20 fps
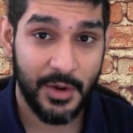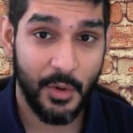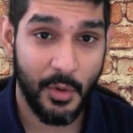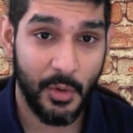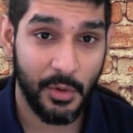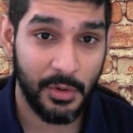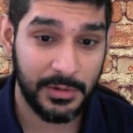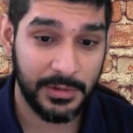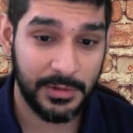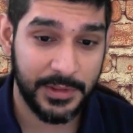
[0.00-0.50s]

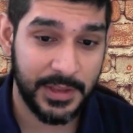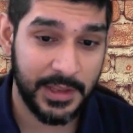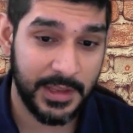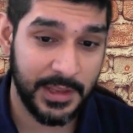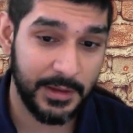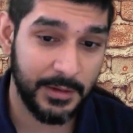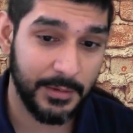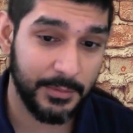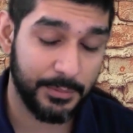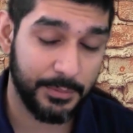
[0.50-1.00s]
all
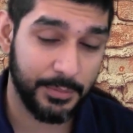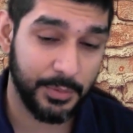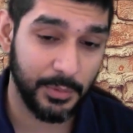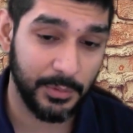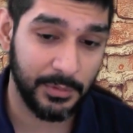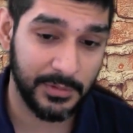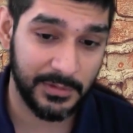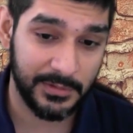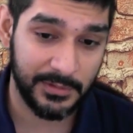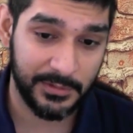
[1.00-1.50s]
the
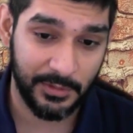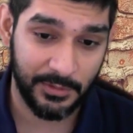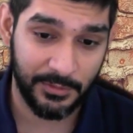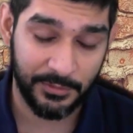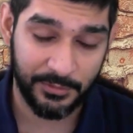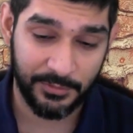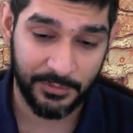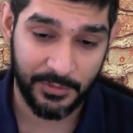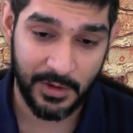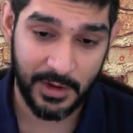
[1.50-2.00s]
pools
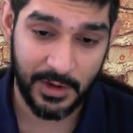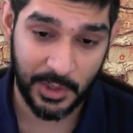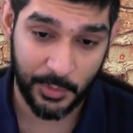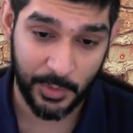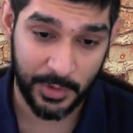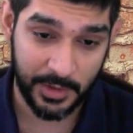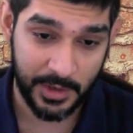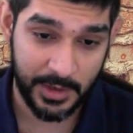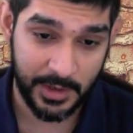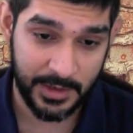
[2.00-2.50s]
of
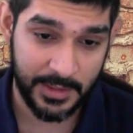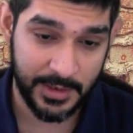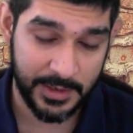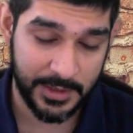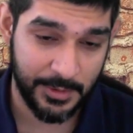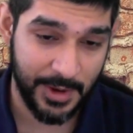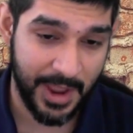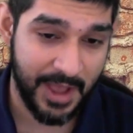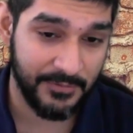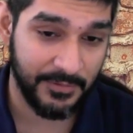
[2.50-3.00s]
liquidity
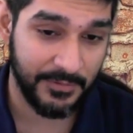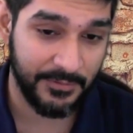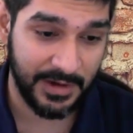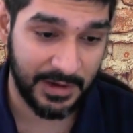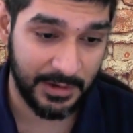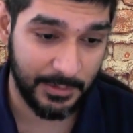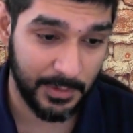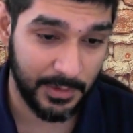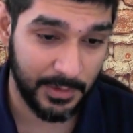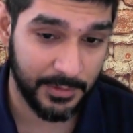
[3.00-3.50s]
that you have
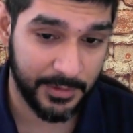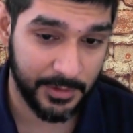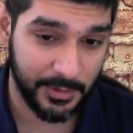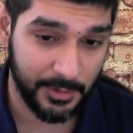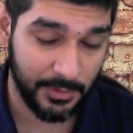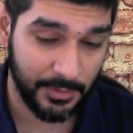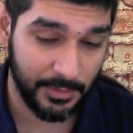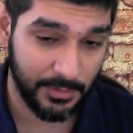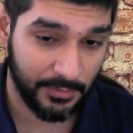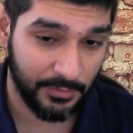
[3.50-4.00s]
available to
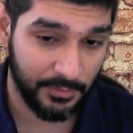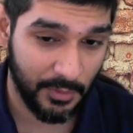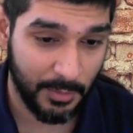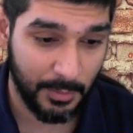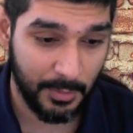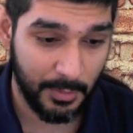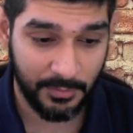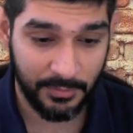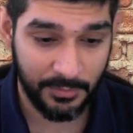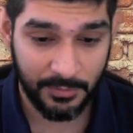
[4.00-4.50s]
you in the
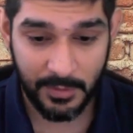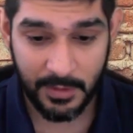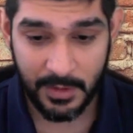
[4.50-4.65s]
form of